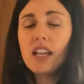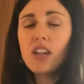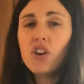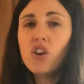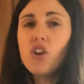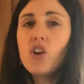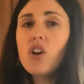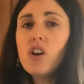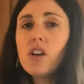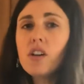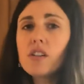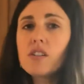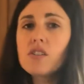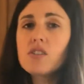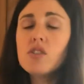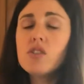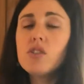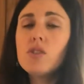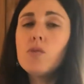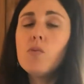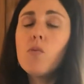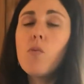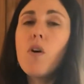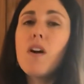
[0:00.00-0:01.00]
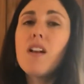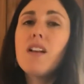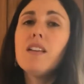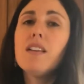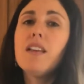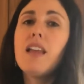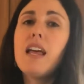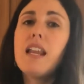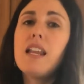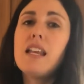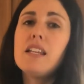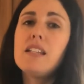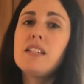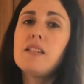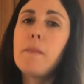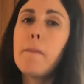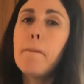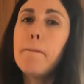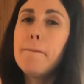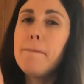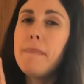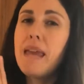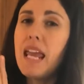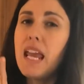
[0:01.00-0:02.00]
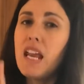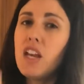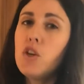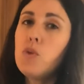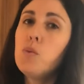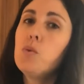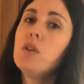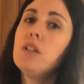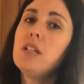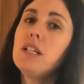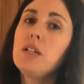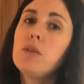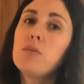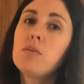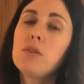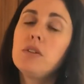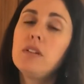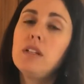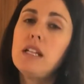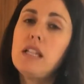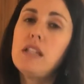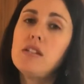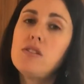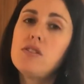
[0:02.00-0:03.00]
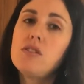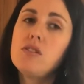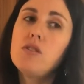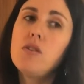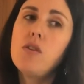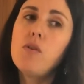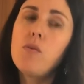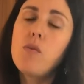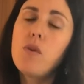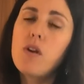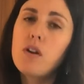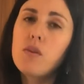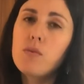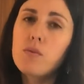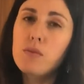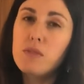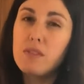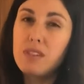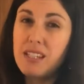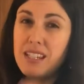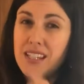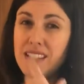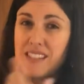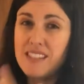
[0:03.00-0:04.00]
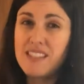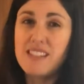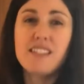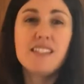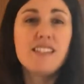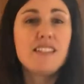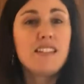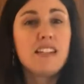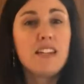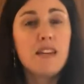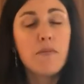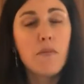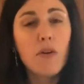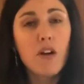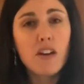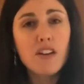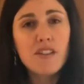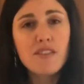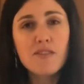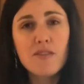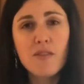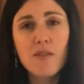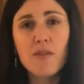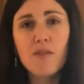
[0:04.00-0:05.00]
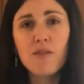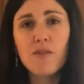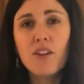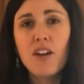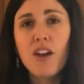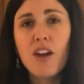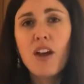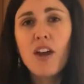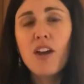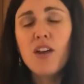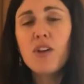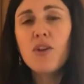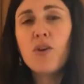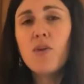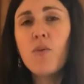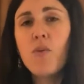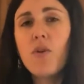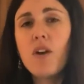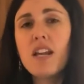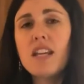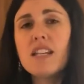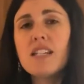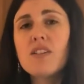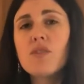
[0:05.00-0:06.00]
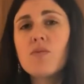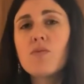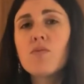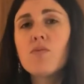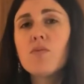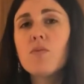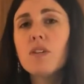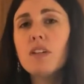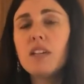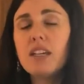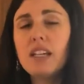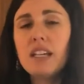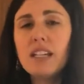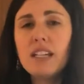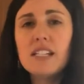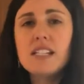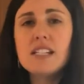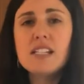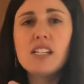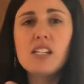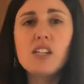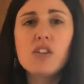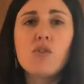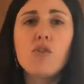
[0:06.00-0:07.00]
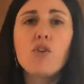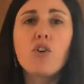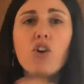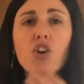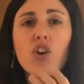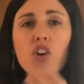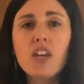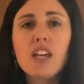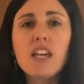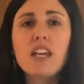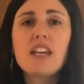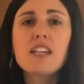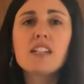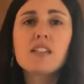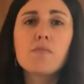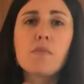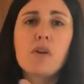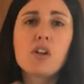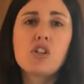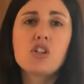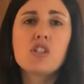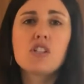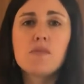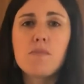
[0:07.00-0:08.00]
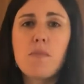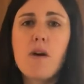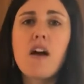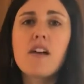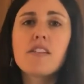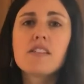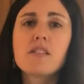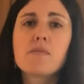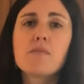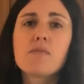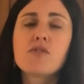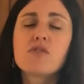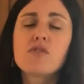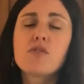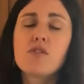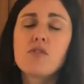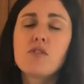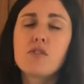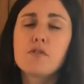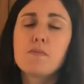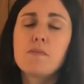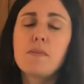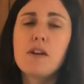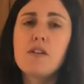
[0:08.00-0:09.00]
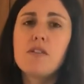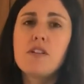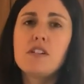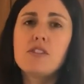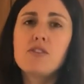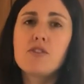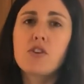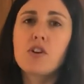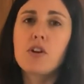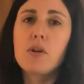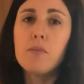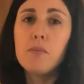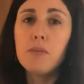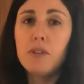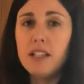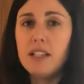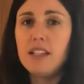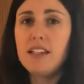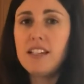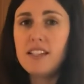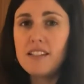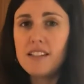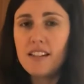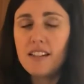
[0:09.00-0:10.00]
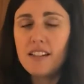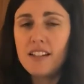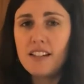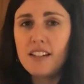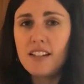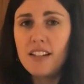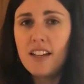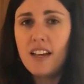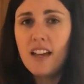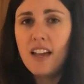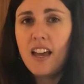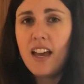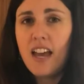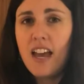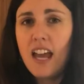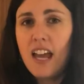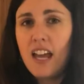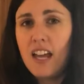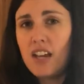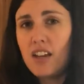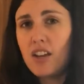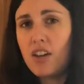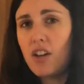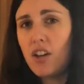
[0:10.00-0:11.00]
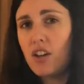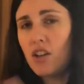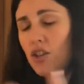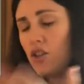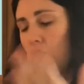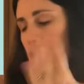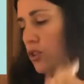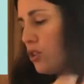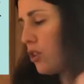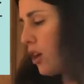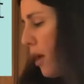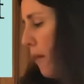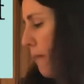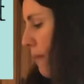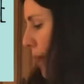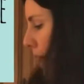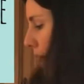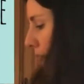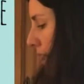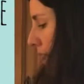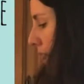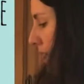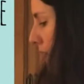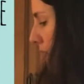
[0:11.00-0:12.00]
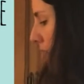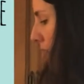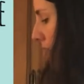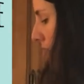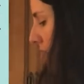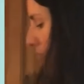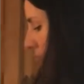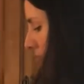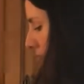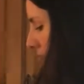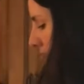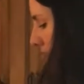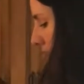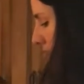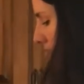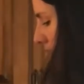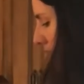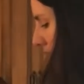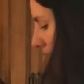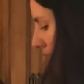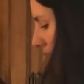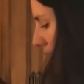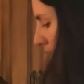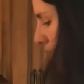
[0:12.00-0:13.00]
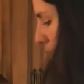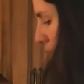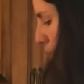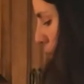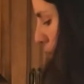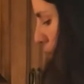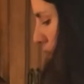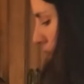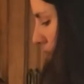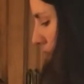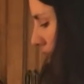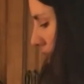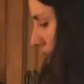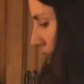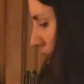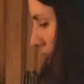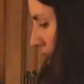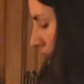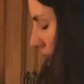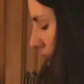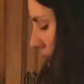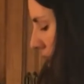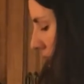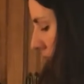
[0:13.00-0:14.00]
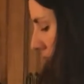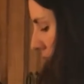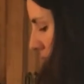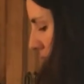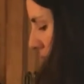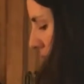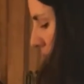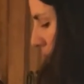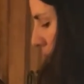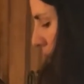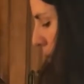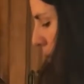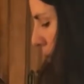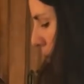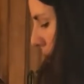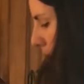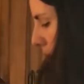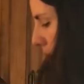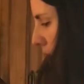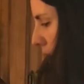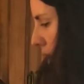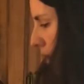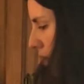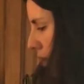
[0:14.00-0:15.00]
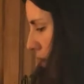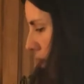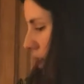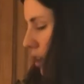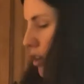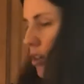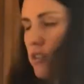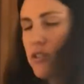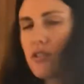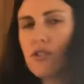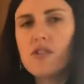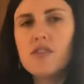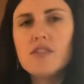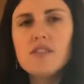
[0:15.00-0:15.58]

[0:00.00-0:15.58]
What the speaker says: cooks, you want to let it manually release. You don't want to release the steam on its own. You want it to really continue cooking as much as possible so those berries are completely done. And you'll come back here in just a second and we'll see how it all turns